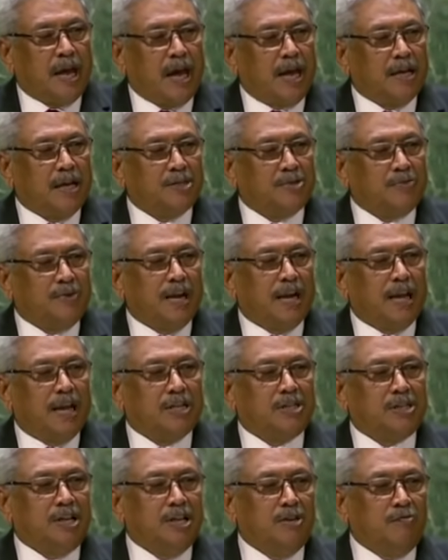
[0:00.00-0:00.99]
as well
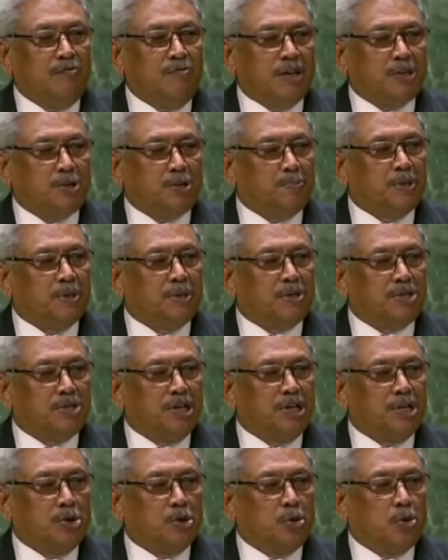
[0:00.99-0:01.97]
as
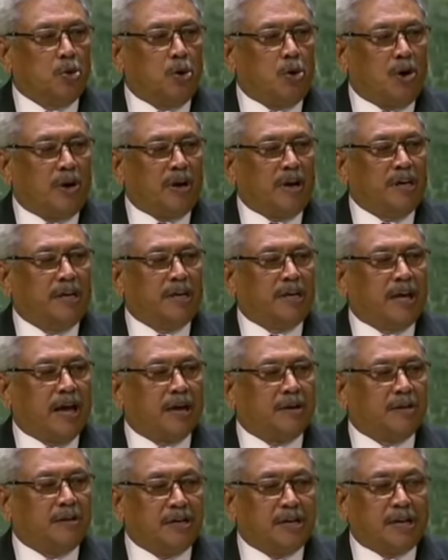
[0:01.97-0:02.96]
investments into organic
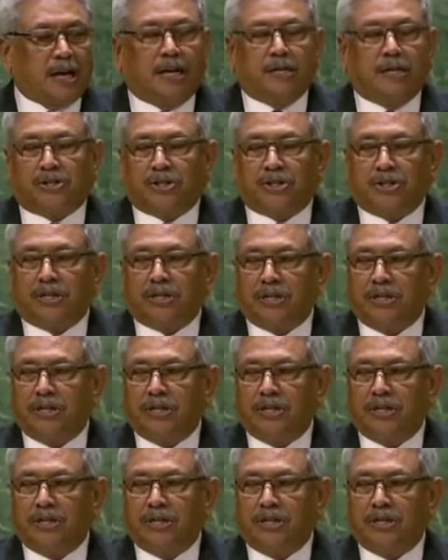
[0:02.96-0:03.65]
agriculture